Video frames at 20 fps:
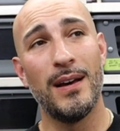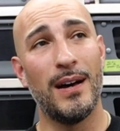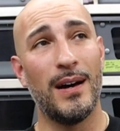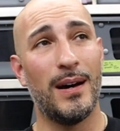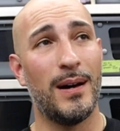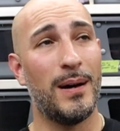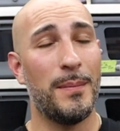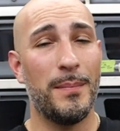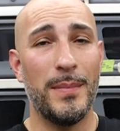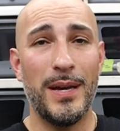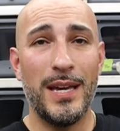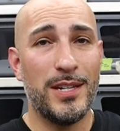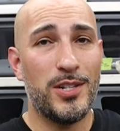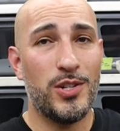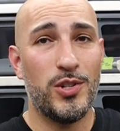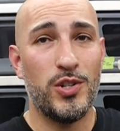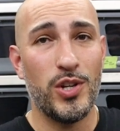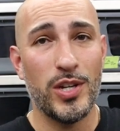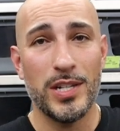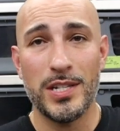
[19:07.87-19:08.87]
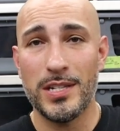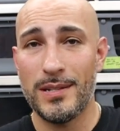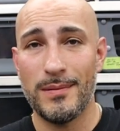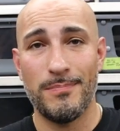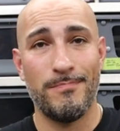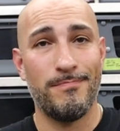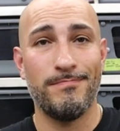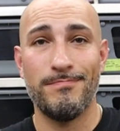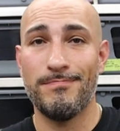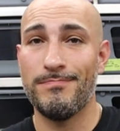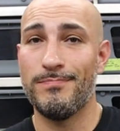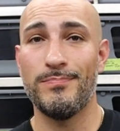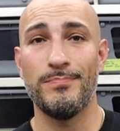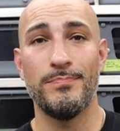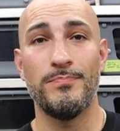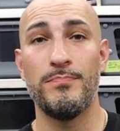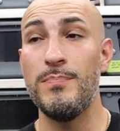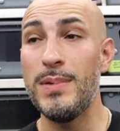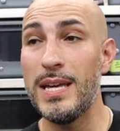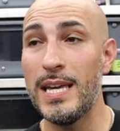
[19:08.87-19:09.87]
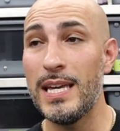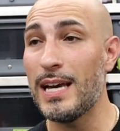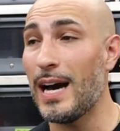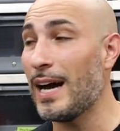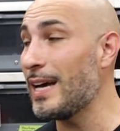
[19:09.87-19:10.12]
Um, it's just me,